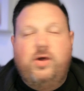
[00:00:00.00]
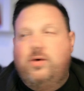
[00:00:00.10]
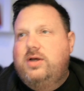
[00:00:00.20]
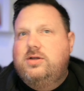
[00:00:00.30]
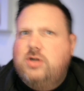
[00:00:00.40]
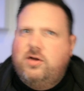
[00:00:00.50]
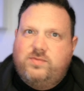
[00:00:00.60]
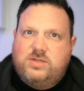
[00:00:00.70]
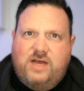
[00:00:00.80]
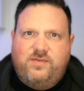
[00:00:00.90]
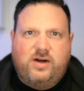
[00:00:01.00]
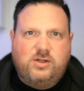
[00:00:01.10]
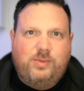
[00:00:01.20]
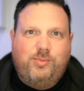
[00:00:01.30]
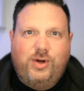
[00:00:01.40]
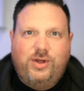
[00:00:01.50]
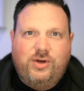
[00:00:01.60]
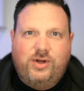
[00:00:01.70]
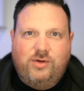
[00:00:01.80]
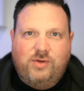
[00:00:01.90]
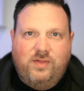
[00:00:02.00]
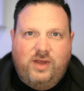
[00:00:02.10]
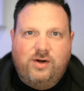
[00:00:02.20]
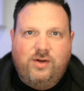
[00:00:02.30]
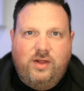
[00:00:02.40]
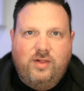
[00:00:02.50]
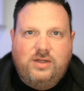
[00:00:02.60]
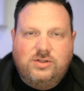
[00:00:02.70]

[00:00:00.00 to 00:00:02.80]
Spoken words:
though Star Sapphire has been pretty good in Green Lantern lately.